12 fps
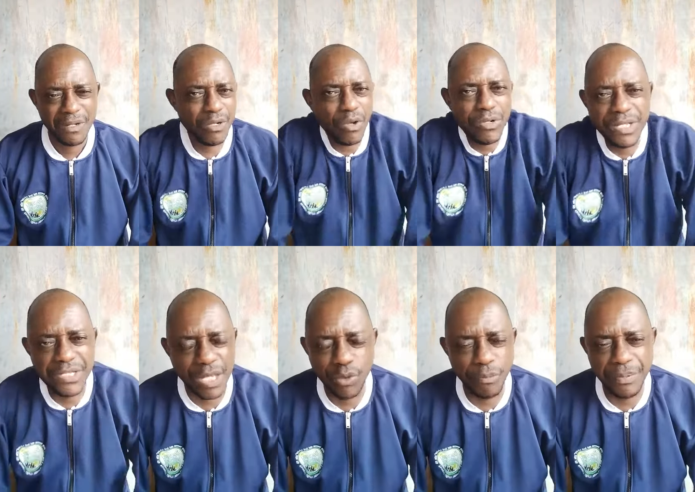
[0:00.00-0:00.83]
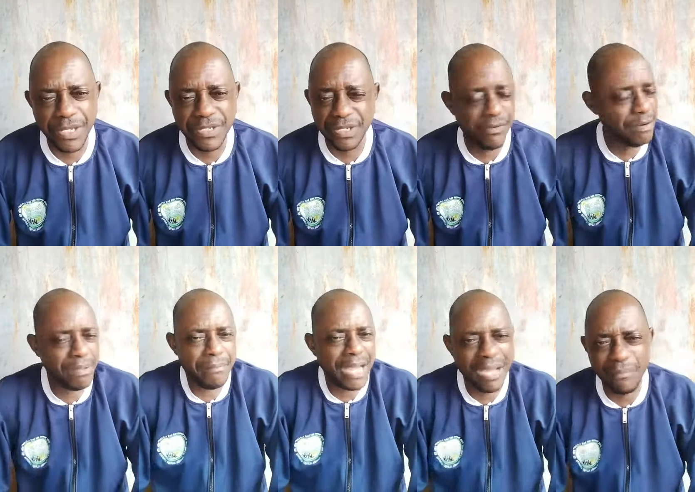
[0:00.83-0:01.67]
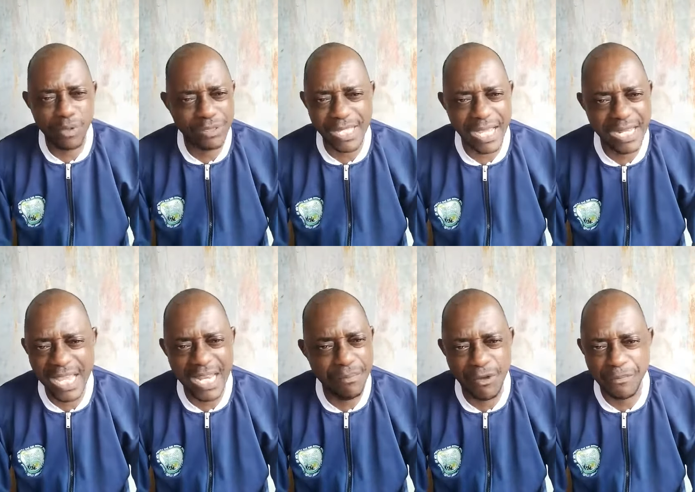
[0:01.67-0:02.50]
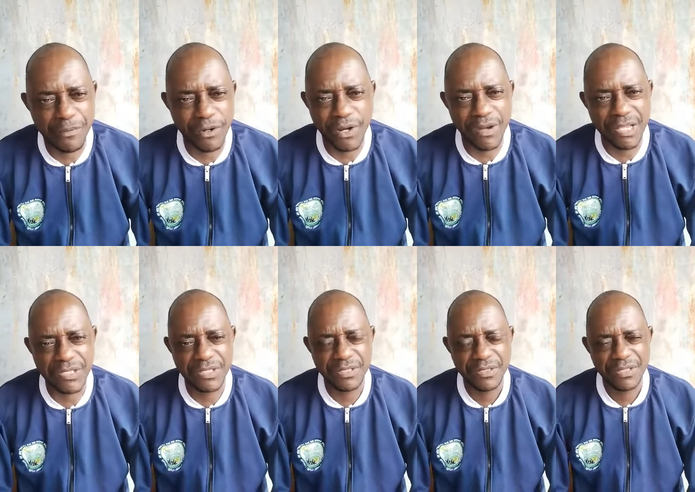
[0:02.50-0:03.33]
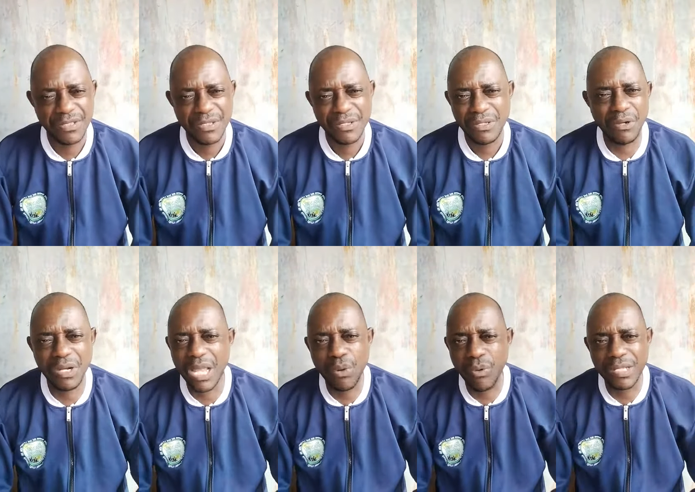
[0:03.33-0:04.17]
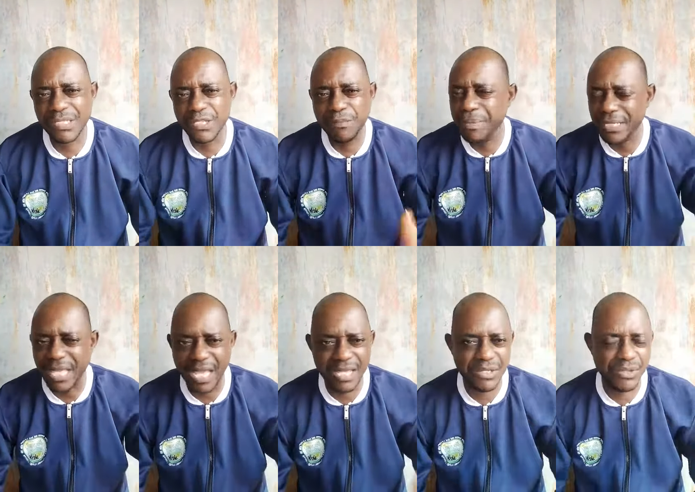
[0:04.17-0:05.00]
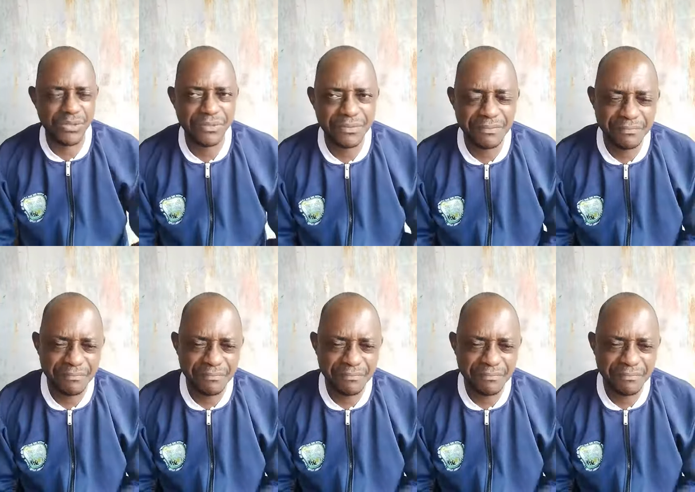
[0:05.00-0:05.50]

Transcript: No this and no peace. Remember, I'm not an enemy of progress. All I want is better I do.